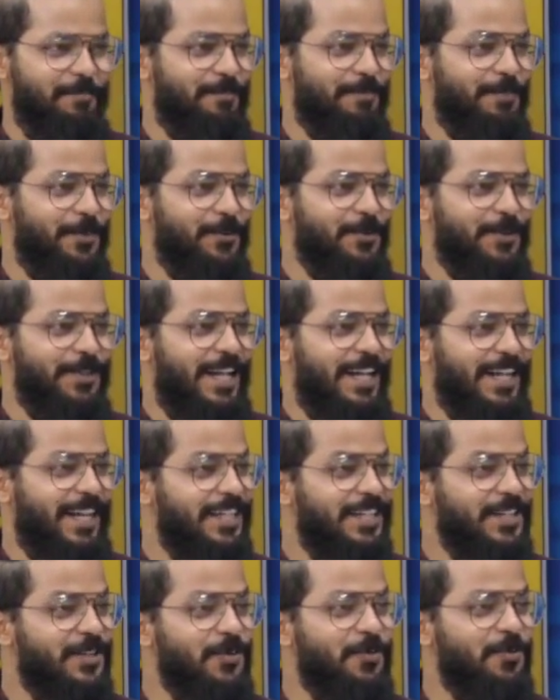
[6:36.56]
Before that, I
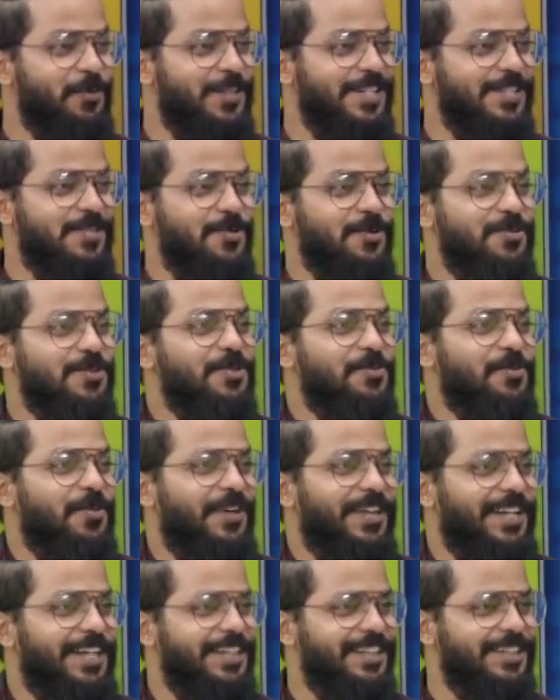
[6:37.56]
didn't know what is social
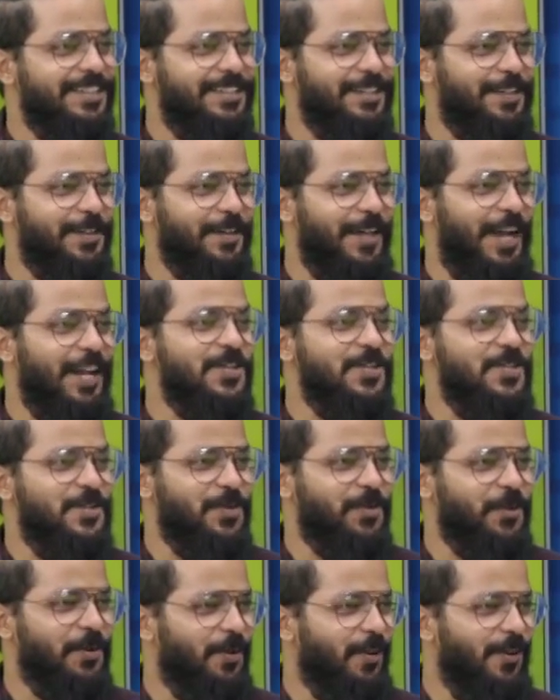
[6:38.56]
work is or
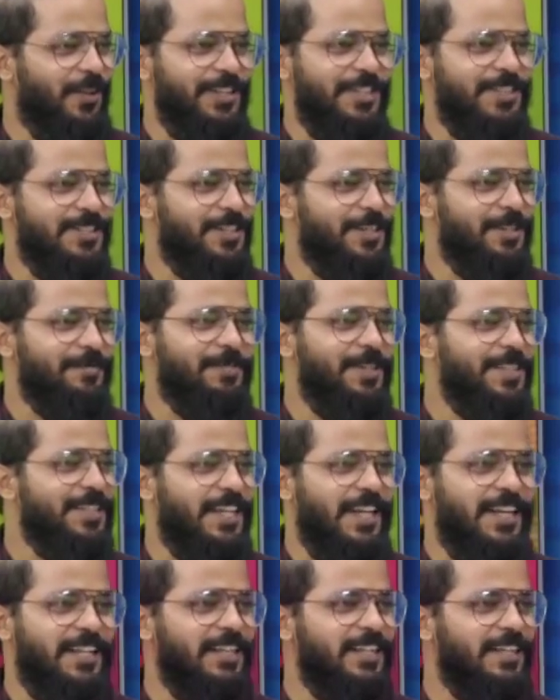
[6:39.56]
NGO, all these sort of things.
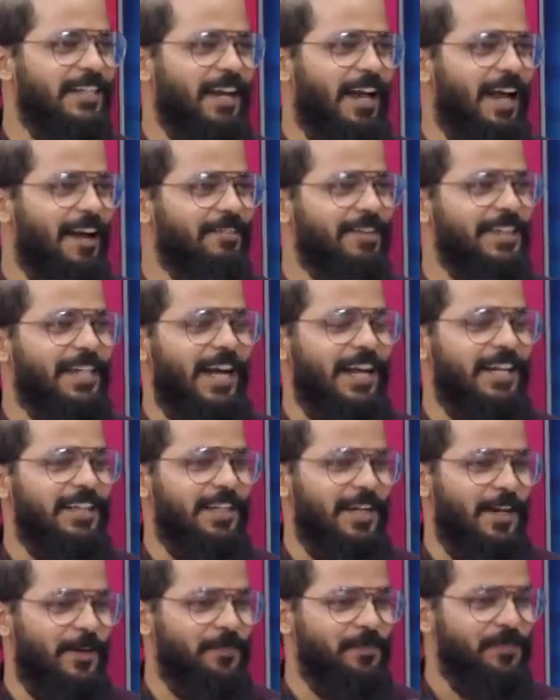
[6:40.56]
I didn't have any
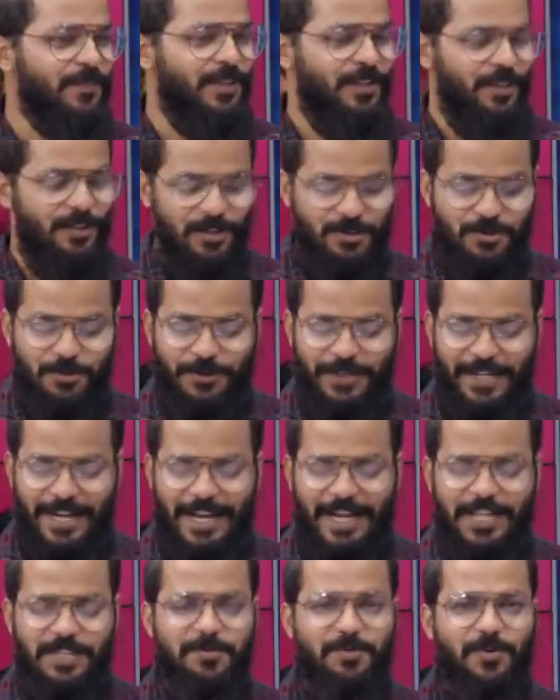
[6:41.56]
idea. So when I
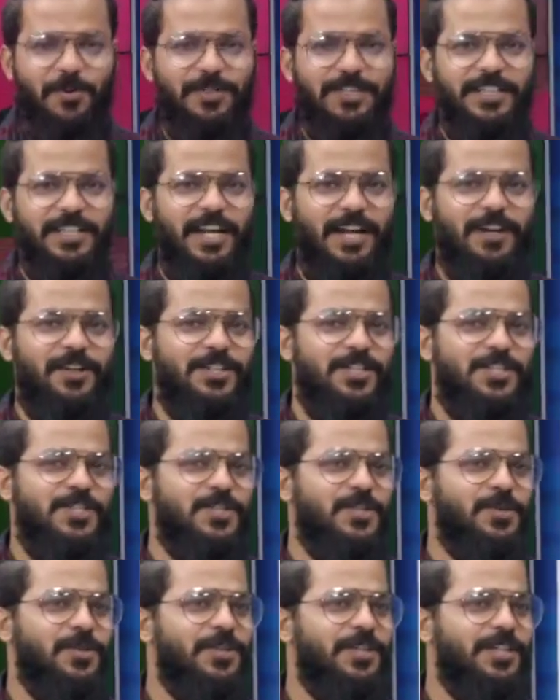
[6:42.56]
explored, then I
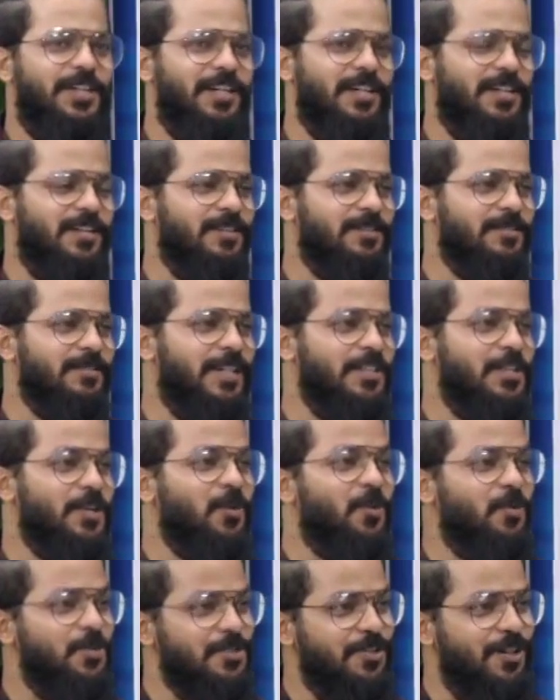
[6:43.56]
understood there's a
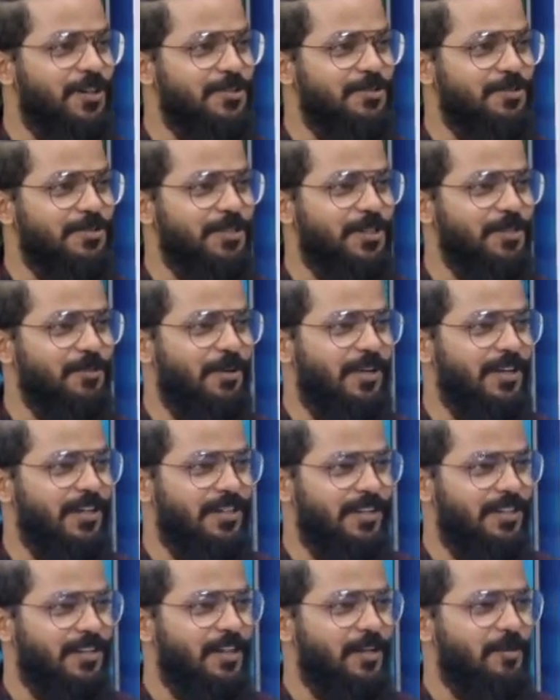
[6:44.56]
course called social work,
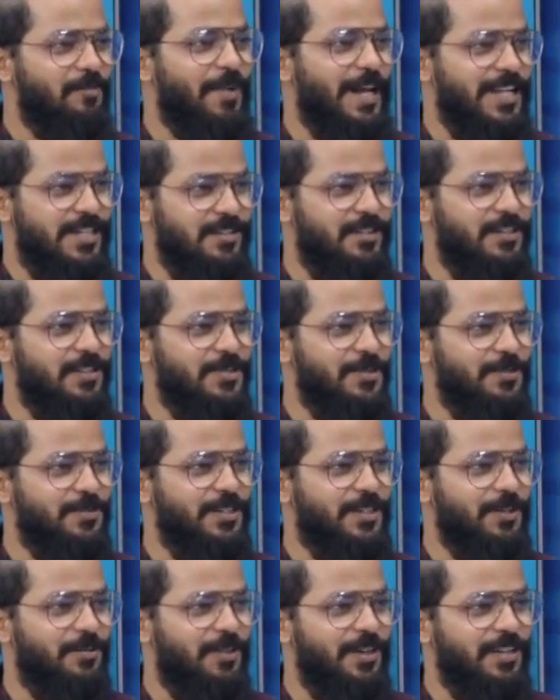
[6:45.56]
bachelor in
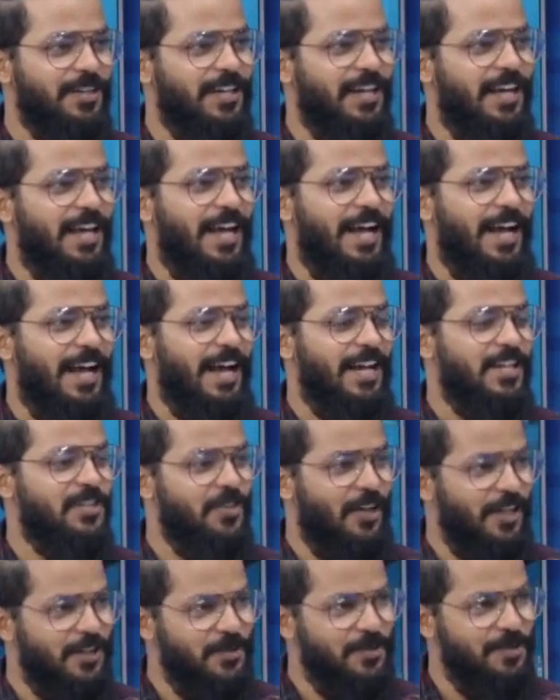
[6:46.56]
social work. I
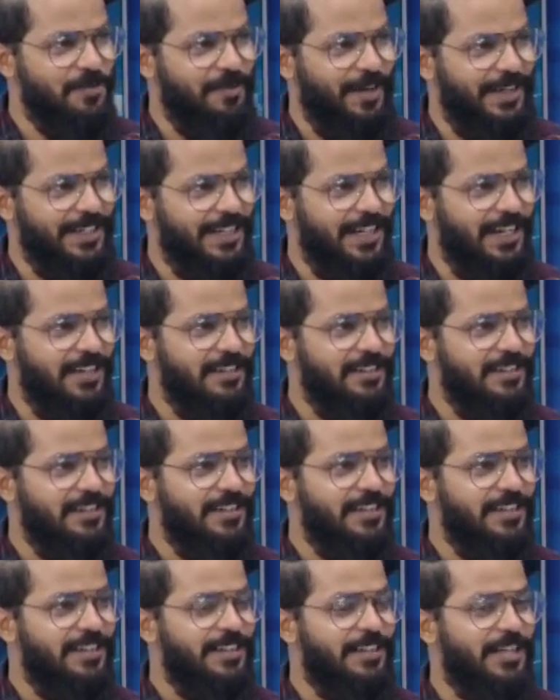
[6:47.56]
joined Osmania.
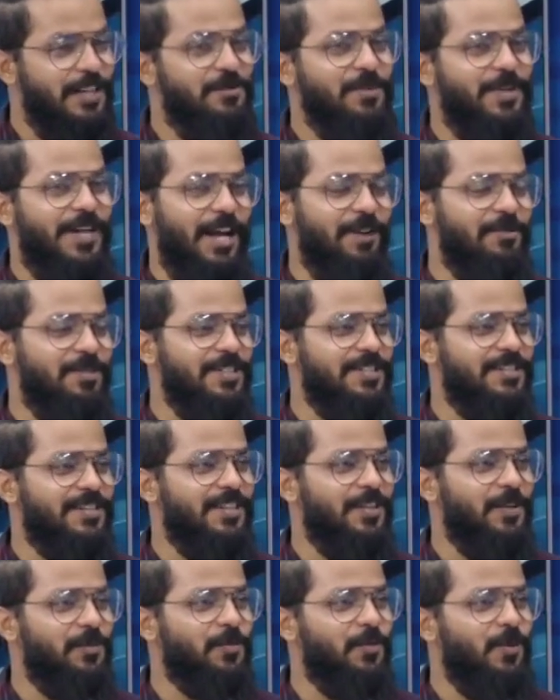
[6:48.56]
Then when I was
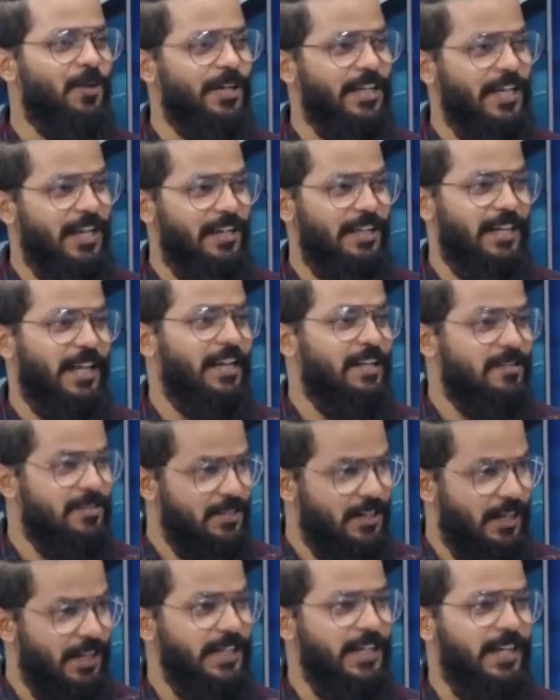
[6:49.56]
working, like
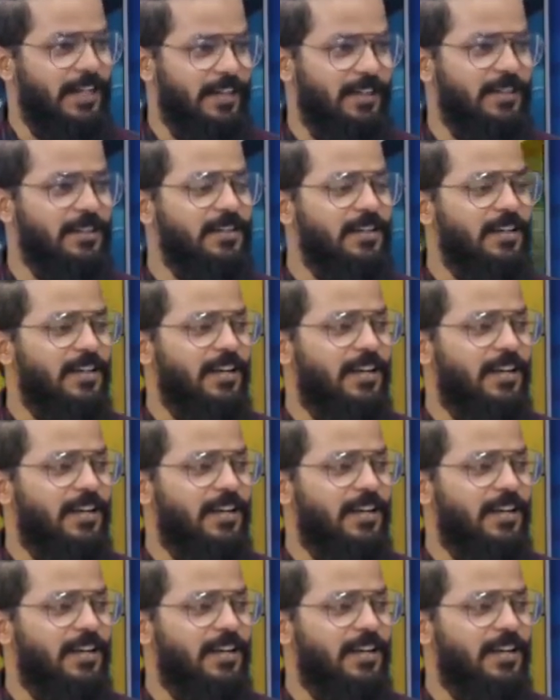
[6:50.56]
studying.